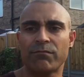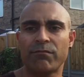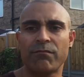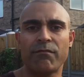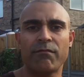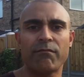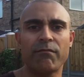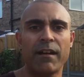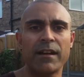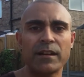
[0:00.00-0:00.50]

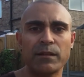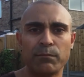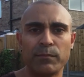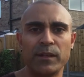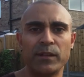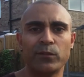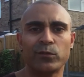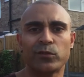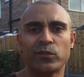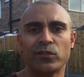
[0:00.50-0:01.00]
ready
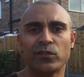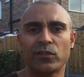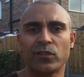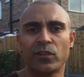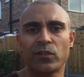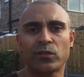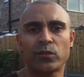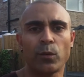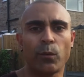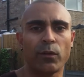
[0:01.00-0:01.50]
meals and
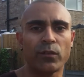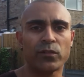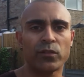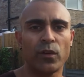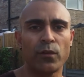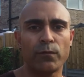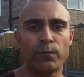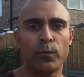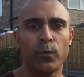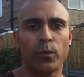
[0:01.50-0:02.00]
so on and so
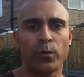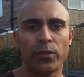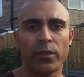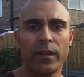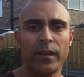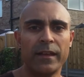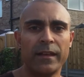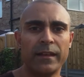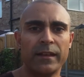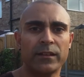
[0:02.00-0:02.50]
forth
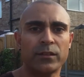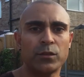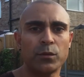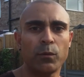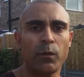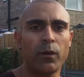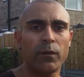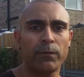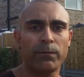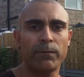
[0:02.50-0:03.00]
to
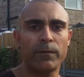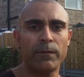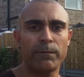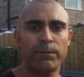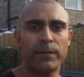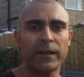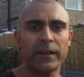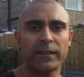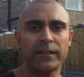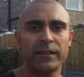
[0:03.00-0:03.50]
our
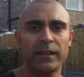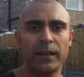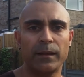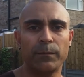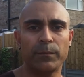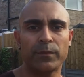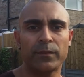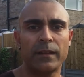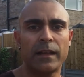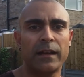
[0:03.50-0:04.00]

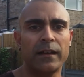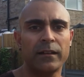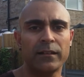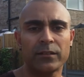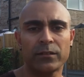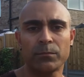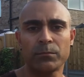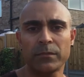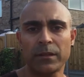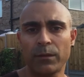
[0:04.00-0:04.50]
fingertips, that
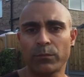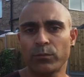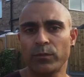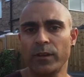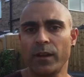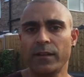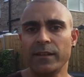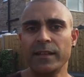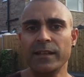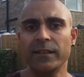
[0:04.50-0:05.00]
sometimes we
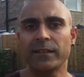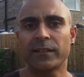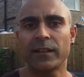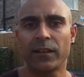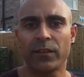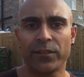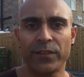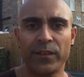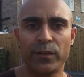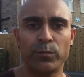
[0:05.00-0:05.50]
don't eat as
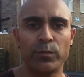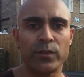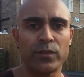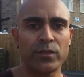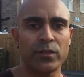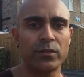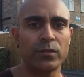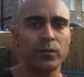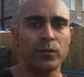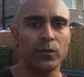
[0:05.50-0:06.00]
healthy as we
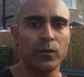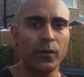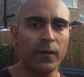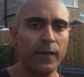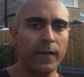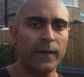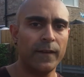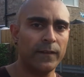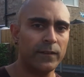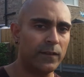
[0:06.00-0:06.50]
should do.
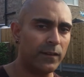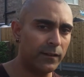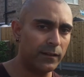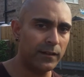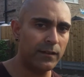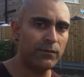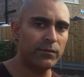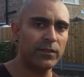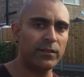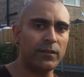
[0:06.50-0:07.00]
So give
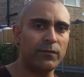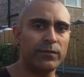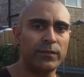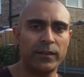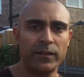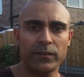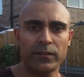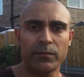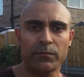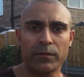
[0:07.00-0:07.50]
yourself a little
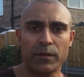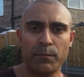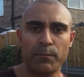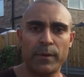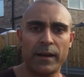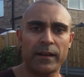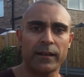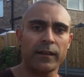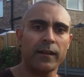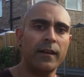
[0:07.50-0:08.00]
something
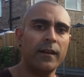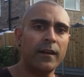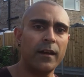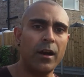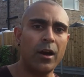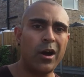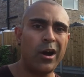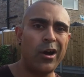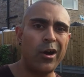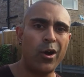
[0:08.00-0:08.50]
back.
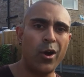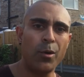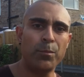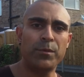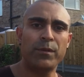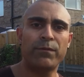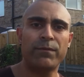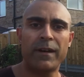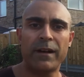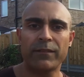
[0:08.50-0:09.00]
I hope you
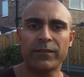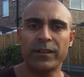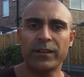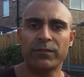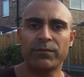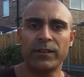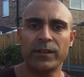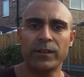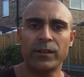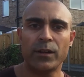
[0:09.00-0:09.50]
found this
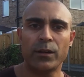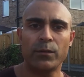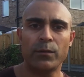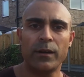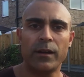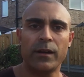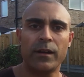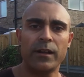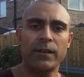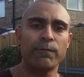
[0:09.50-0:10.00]
video
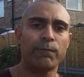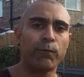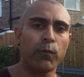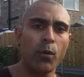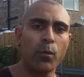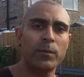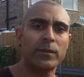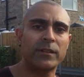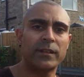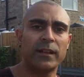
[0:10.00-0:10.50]

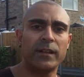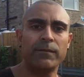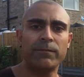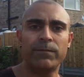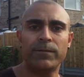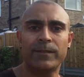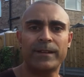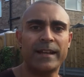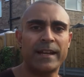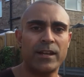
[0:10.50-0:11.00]
informative,
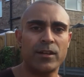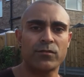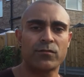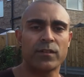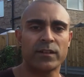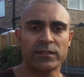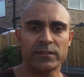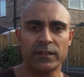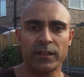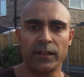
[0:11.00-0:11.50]

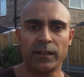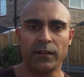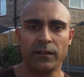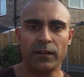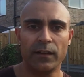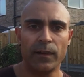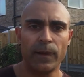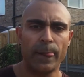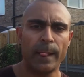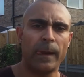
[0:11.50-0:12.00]
interesting.
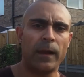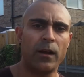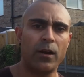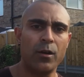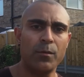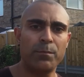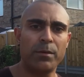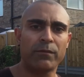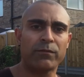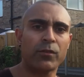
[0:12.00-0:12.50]
I
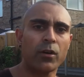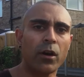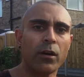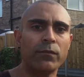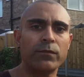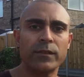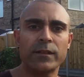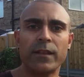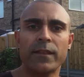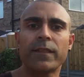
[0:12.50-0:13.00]
hope I've
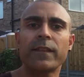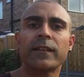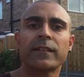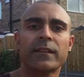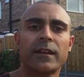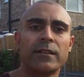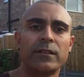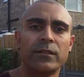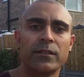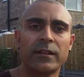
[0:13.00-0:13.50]
covered the things
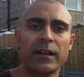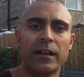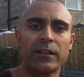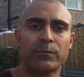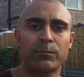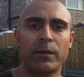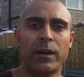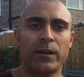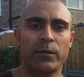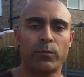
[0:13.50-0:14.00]
that you guys
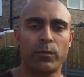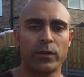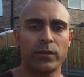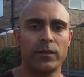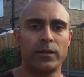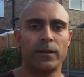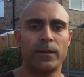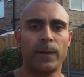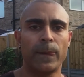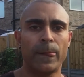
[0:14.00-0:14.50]
might want to